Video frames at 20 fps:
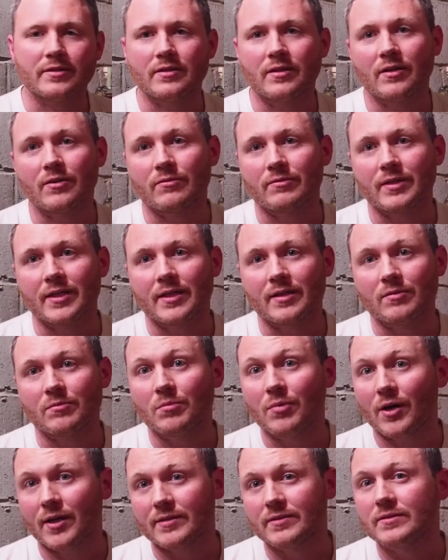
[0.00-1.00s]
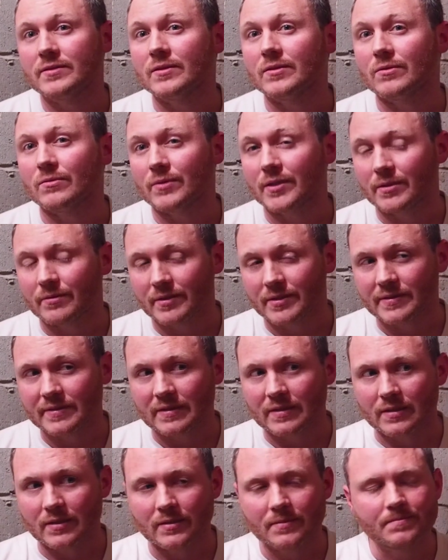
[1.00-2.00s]
around pot still wheat
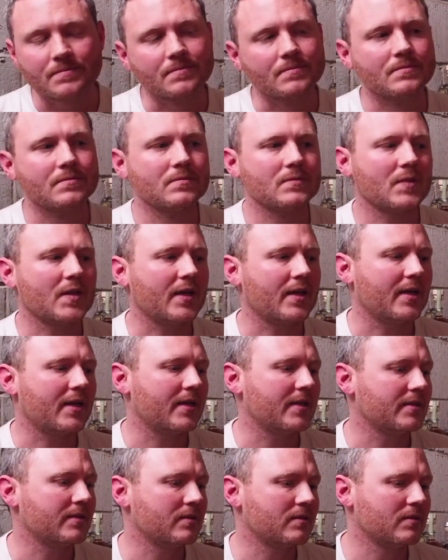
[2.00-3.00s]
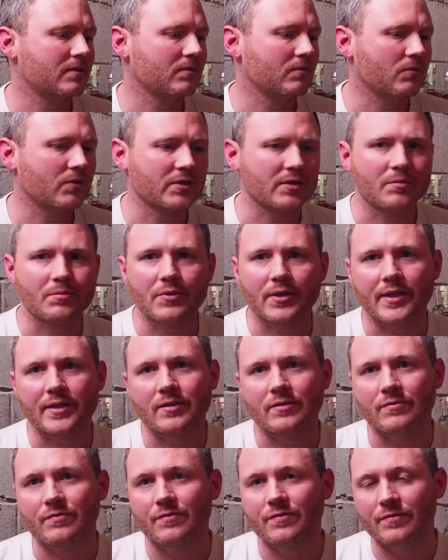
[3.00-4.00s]
whiskey, and was a blend
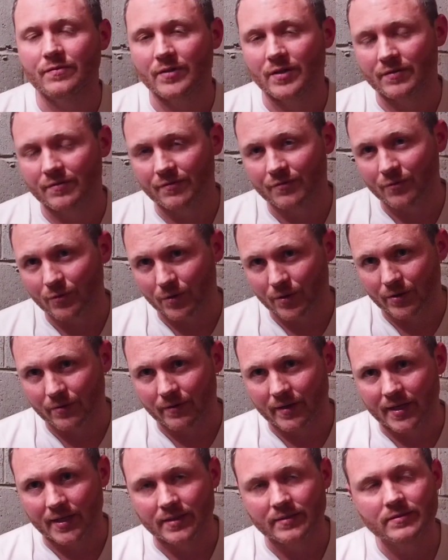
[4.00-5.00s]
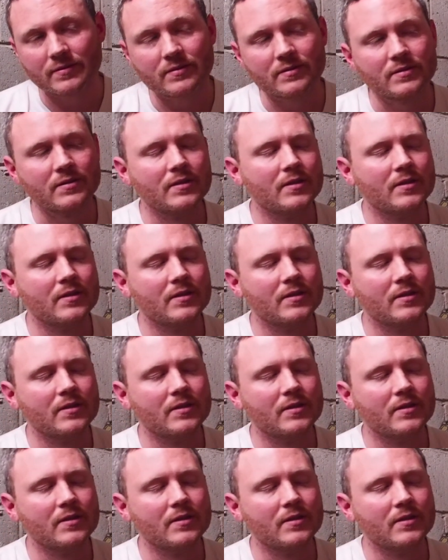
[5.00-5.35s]
of 4 grains,